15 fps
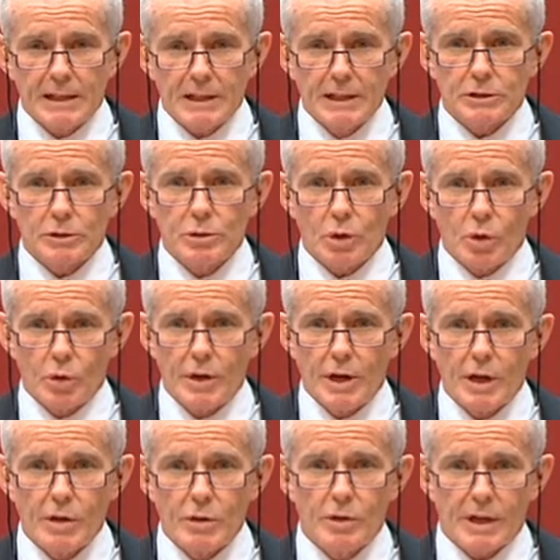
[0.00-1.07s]
little or
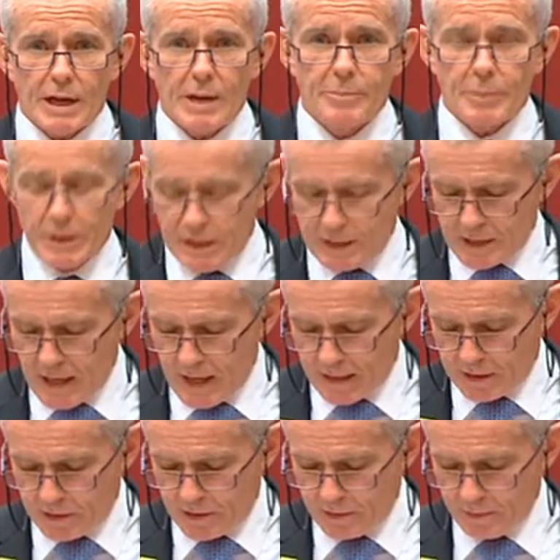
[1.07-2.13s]
no company
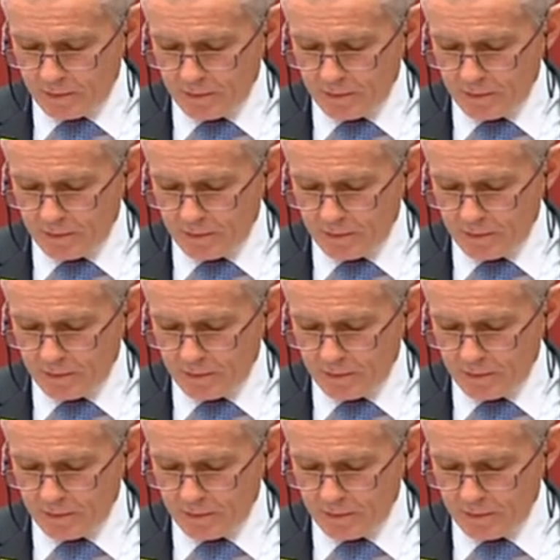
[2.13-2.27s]
tax.